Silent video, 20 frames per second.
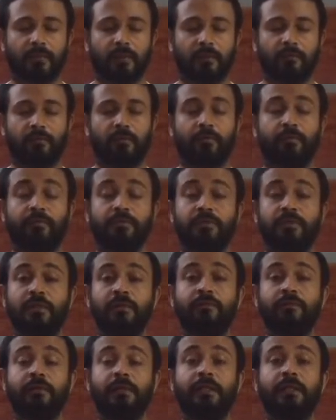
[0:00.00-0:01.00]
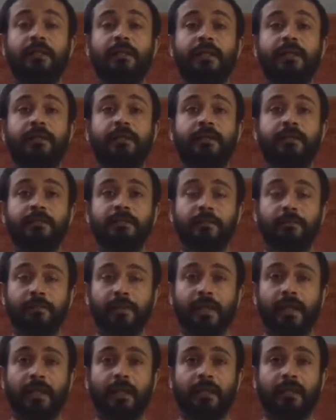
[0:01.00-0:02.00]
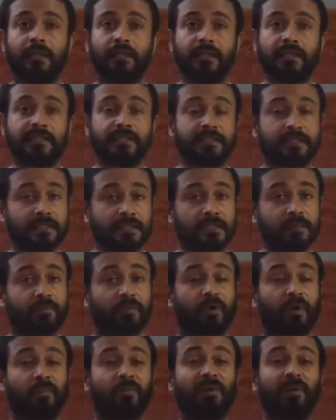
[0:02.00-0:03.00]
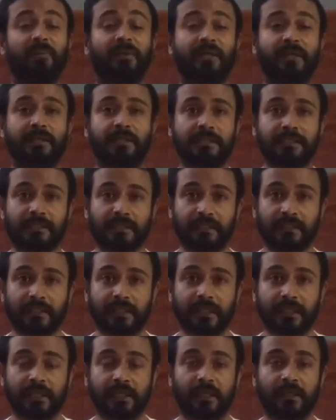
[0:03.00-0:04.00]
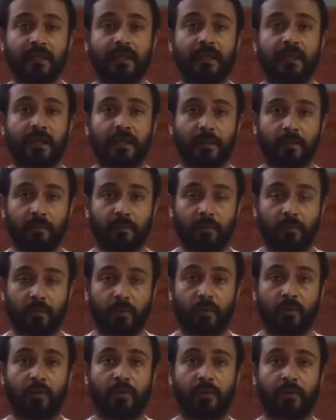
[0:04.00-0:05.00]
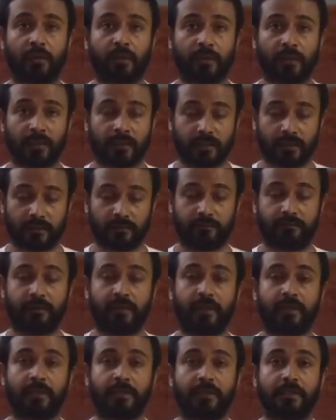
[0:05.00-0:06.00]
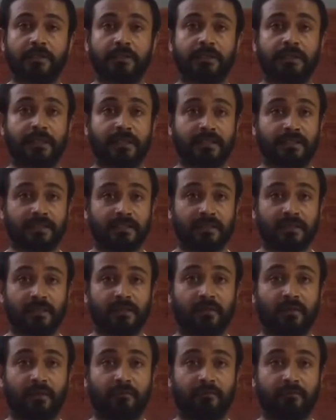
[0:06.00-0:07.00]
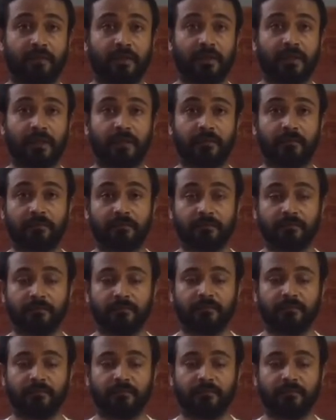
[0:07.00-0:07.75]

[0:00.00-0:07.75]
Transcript: If you still feel that there is a pain, there is still problem in inserting more the fingers and still you are feeling